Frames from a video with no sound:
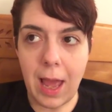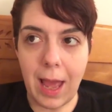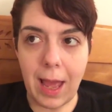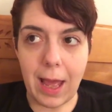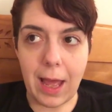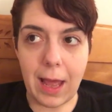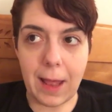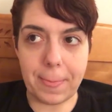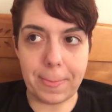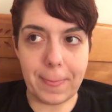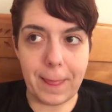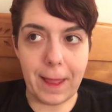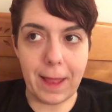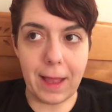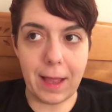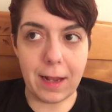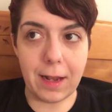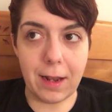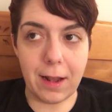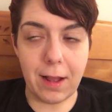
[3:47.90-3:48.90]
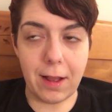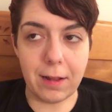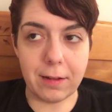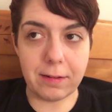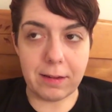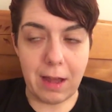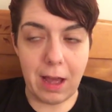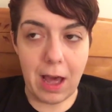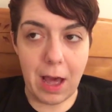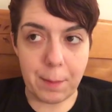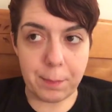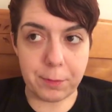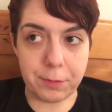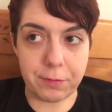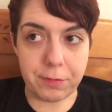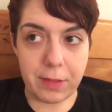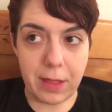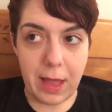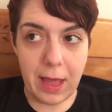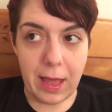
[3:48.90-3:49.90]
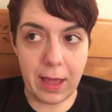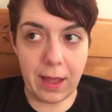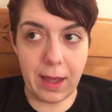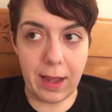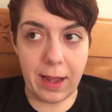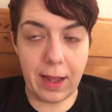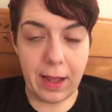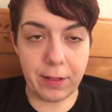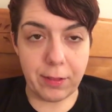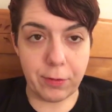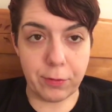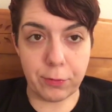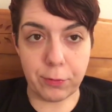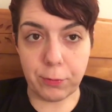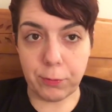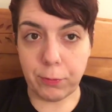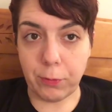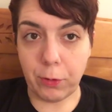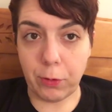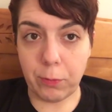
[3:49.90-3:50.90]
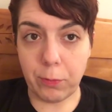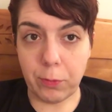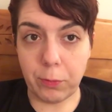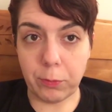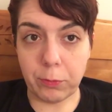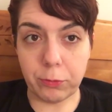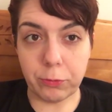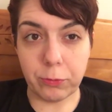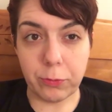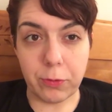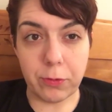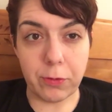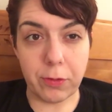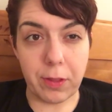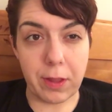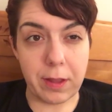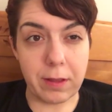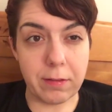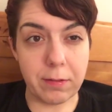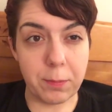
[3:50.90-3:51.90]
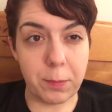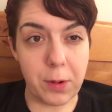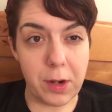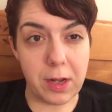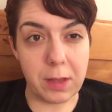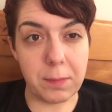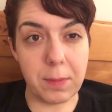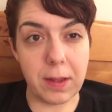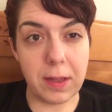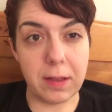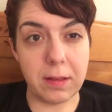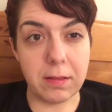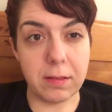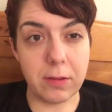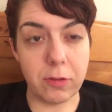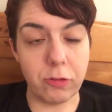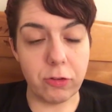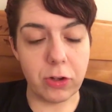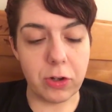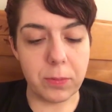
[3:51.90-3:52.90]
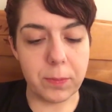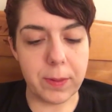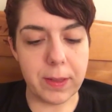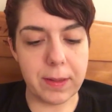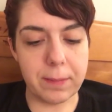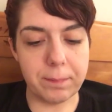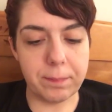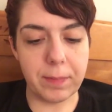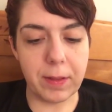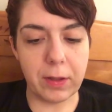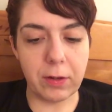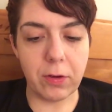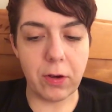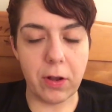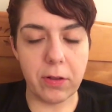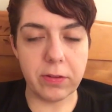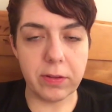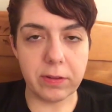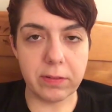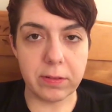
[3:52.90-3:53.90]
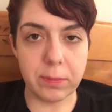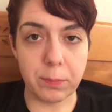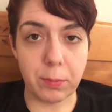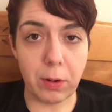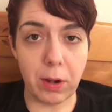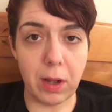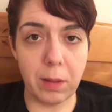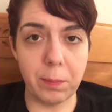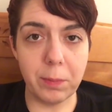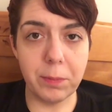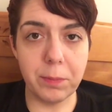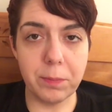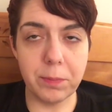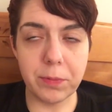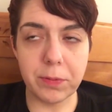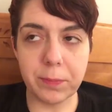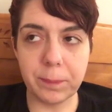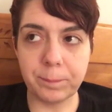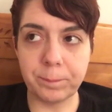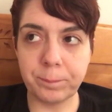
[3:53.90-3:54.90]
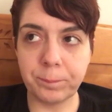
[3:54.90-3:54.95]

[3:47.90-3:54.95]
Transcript: And then on top of that, I had the seroma, which was like spreading my incision a bit and causing some problems.